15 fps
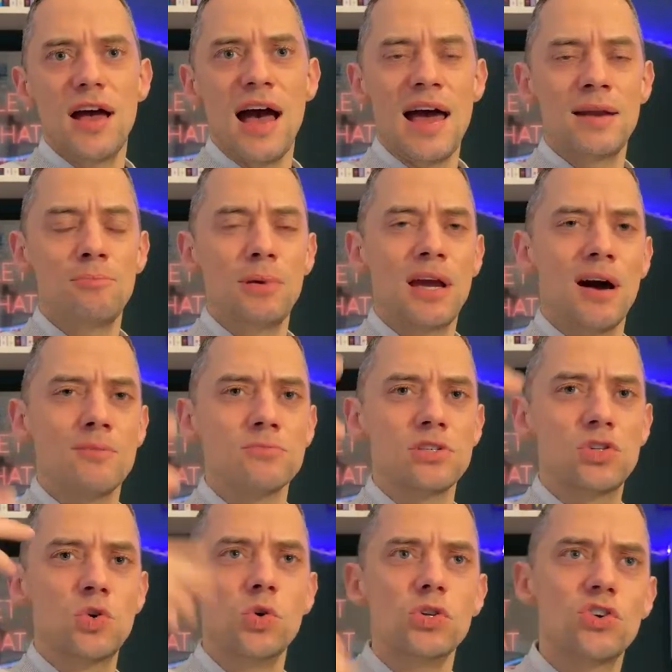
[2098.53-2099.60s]
and it becomes
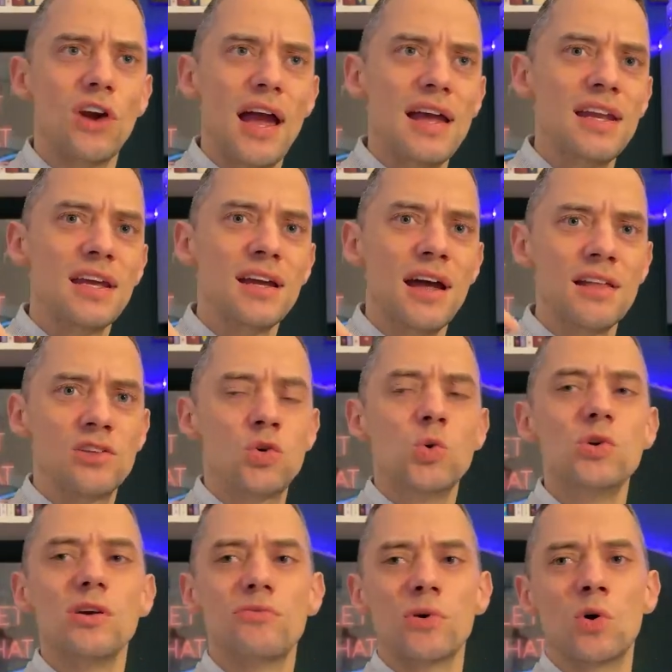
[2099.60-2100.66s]
too draining and too
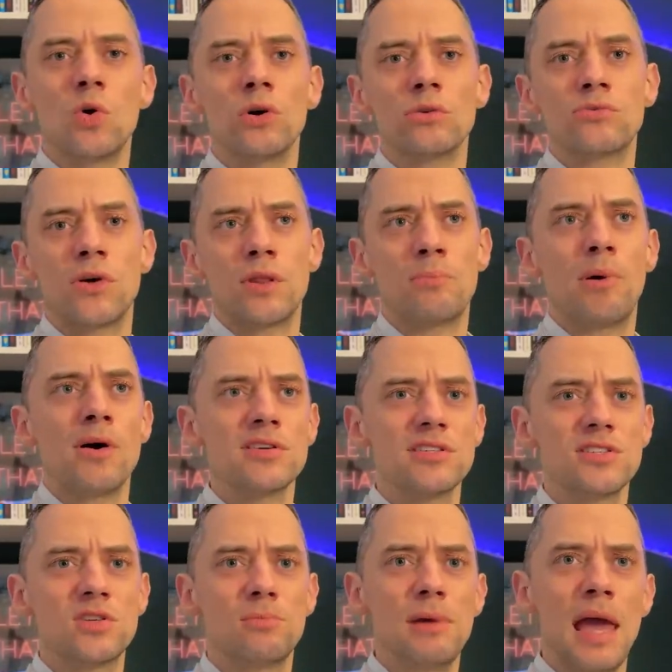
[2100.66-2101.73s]
difficult for the
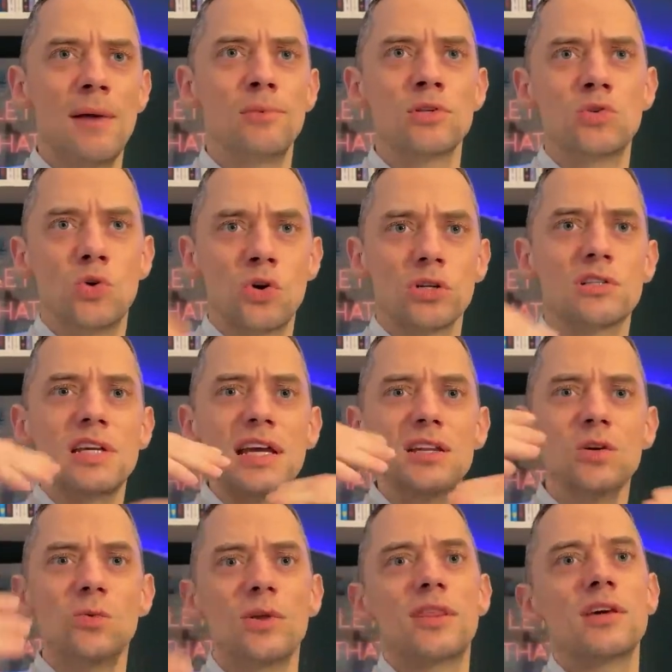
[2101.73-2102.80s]
person to be able to
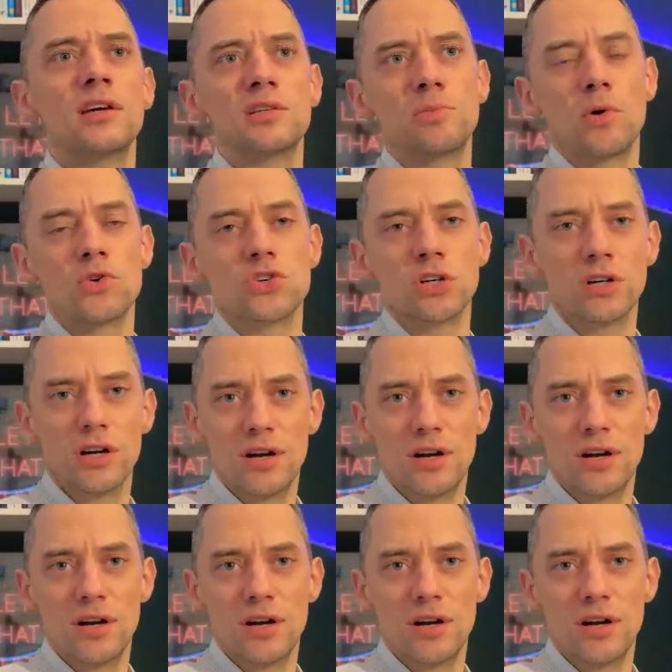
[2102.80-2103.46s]
continue with the exposure,